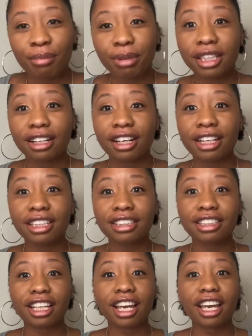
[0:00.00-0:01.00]

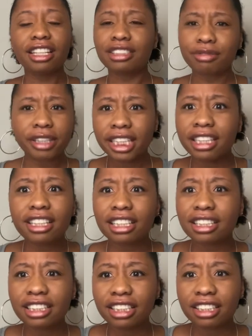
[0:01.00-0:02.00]
Because it's very
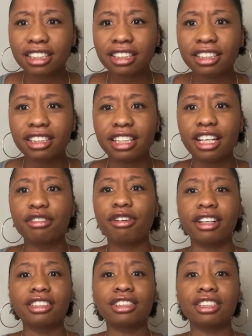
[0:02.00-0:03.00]
unclear if
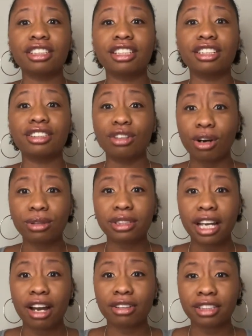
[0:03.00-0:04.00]
Hunter knows
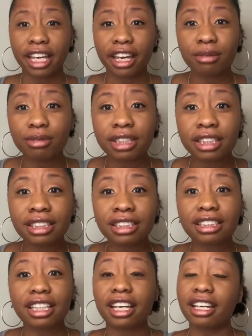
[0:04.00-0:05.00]
how cameras
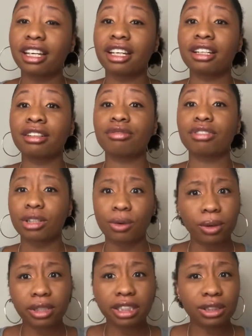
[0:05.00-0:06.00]
and
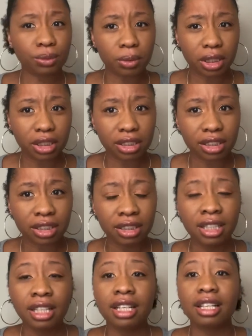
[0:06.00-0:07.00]
recordings work.
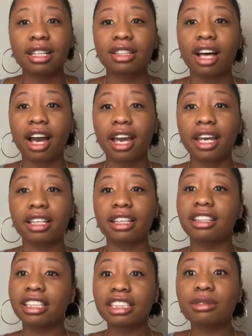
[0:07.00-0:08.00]

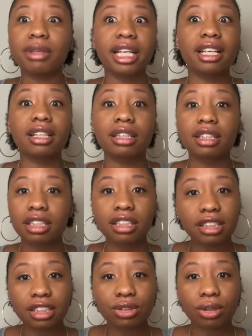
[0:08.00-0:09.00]
Like, this man
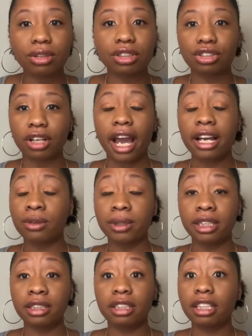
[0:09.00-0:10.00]
literally told the drag
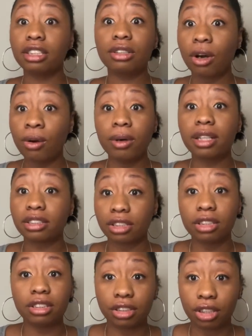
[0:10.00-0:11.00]
queen in no
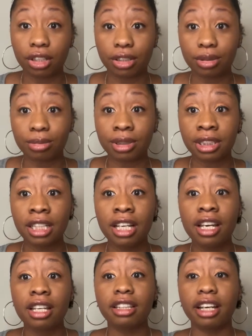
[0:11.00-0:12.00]
uncertain terms
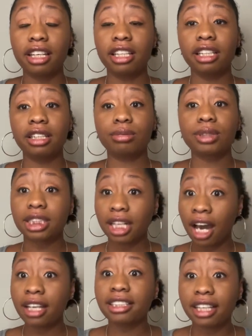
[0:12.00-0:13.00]
that he was
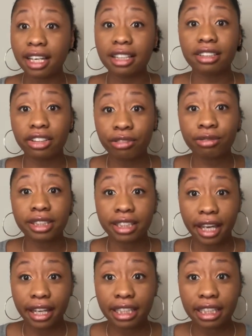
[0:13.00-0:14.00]
not yet in love with
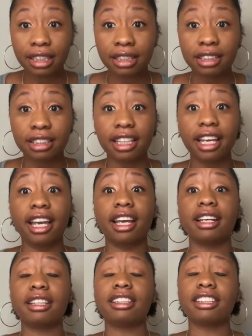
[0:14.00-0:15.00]
Katie,
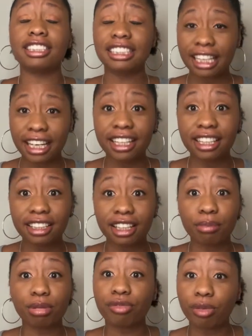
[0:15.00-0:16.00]
and that saying
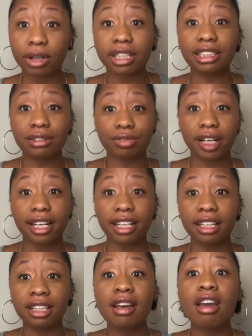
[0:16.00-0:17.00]
it before he's
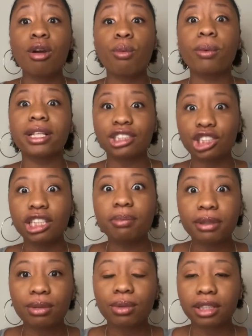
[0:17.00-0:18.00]
ready would
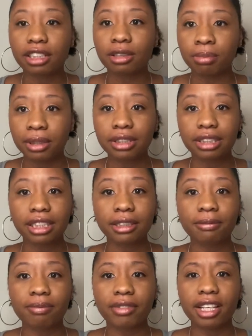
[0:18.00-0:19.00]
cheapen what they're
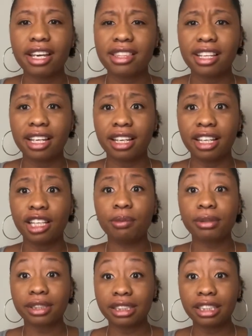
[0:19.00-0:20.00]
building. And then he
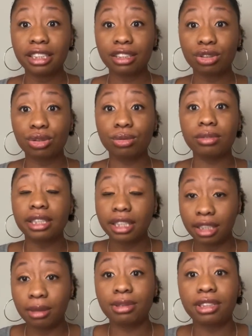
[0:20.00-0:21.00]
proceeds to get
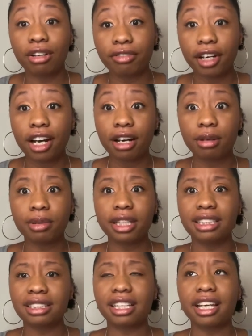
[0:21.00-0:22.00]
himself up
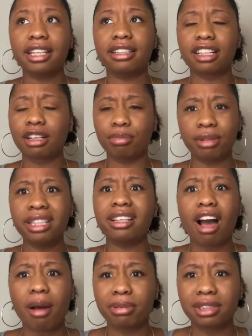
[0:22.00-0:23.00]
and say the complete
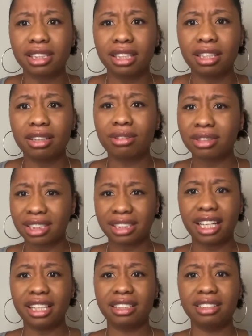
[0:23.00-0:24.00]
opposite on
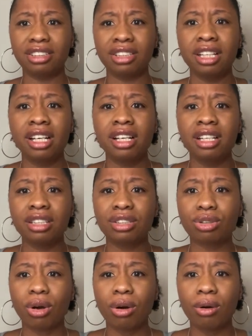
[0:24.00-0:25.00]
stage.
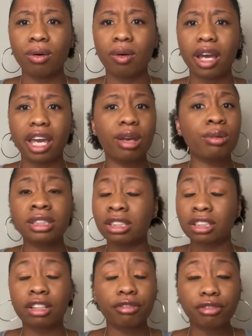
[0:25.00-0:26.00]
So it was
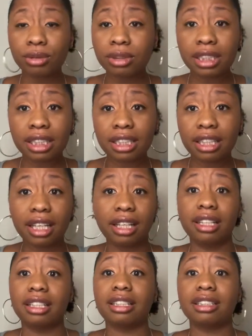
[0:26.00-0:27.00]
just confusing,
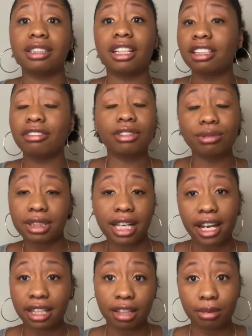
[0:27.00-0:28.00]
and none of it was
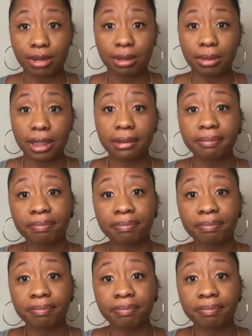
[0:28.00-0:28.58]
adding up to me.